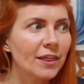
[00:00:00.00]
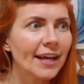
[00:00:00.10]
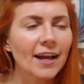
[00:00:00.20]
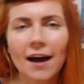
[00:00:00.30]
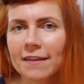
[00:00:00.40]

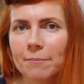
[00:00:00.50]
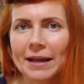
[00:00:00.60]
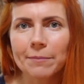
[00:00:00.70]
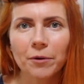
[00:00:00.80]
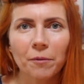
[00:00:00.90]
think other
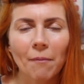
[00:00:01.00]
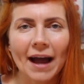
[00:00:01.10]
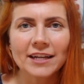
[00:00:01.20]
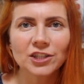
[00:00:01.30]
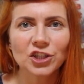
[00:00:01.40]
people
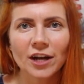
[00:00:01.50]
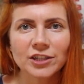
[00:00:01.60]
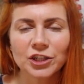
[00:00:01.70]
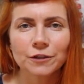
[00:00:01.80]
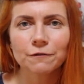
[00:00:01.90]
might
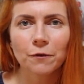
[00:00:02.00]
judge you